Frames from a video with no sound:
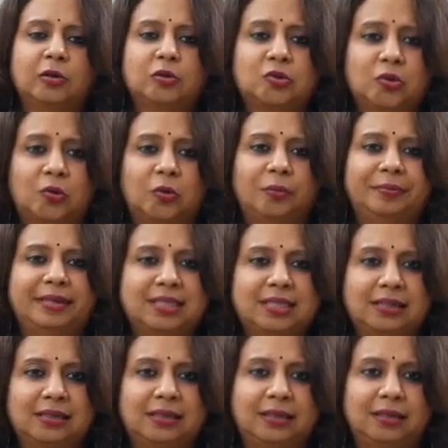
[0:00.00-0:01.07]
So
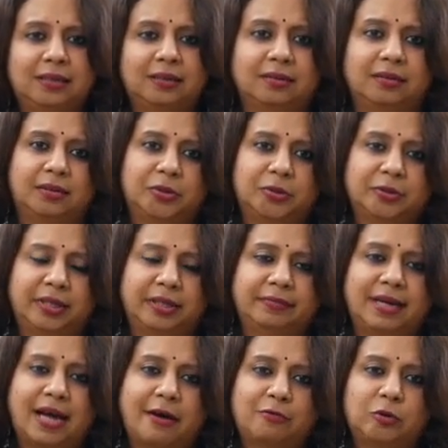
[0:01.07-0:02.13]
basically, today
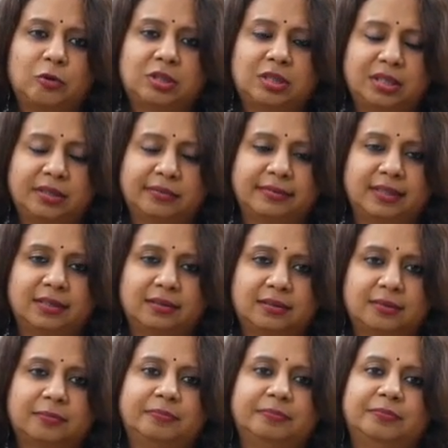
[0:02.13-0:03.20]
we have to see
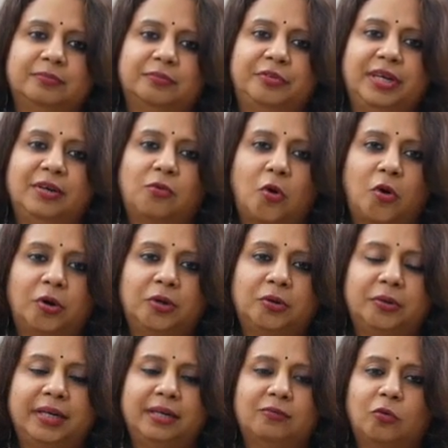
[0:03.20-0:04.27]
whether we want
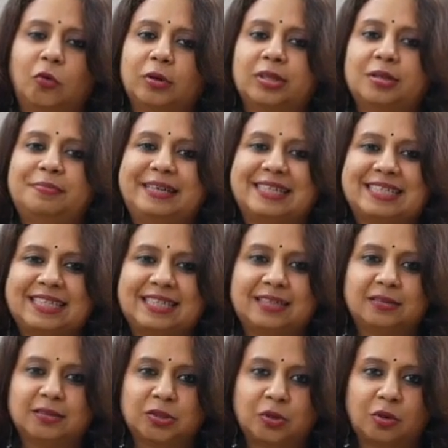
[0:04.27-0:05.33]
to invoke the
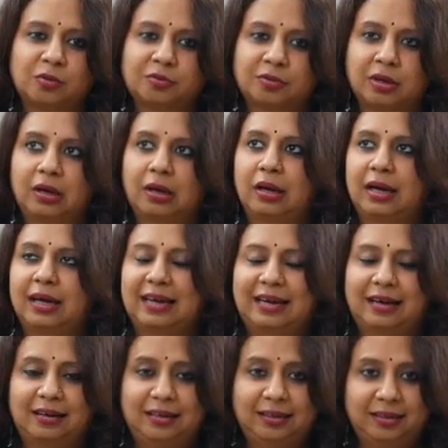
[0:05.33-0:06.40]
blessings of
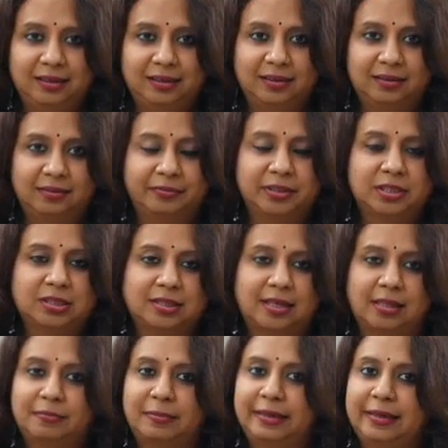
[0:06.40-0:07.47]
Kali, which is
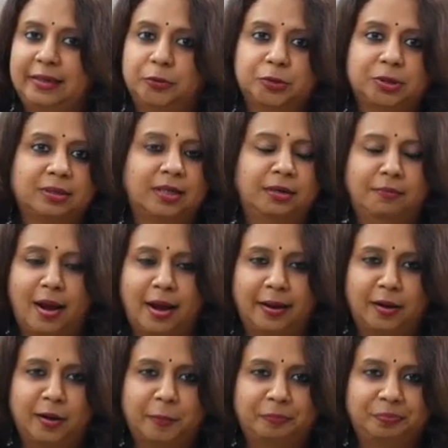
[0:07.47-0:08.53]
nothing but delusion and
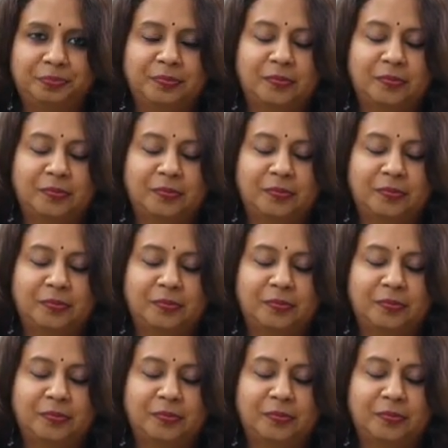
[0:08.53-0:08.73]
Maya,